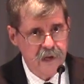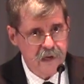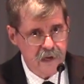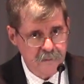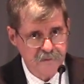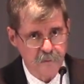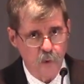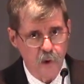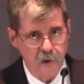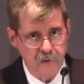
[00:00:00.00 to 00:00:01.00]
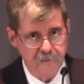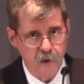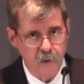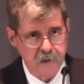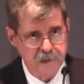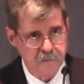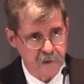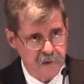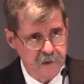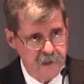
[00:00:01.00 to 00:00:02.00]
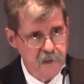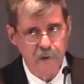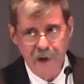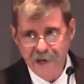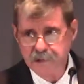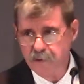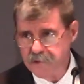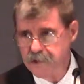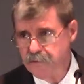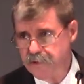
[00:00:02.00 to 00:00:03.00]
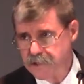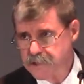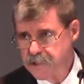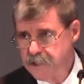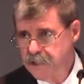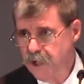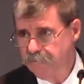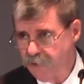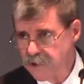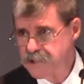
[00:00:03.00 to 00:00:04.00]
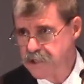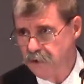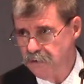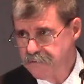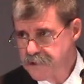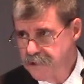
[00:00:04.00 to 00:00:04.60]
comes from oil of the Holy Spirit. You and I don't do this of ourselves.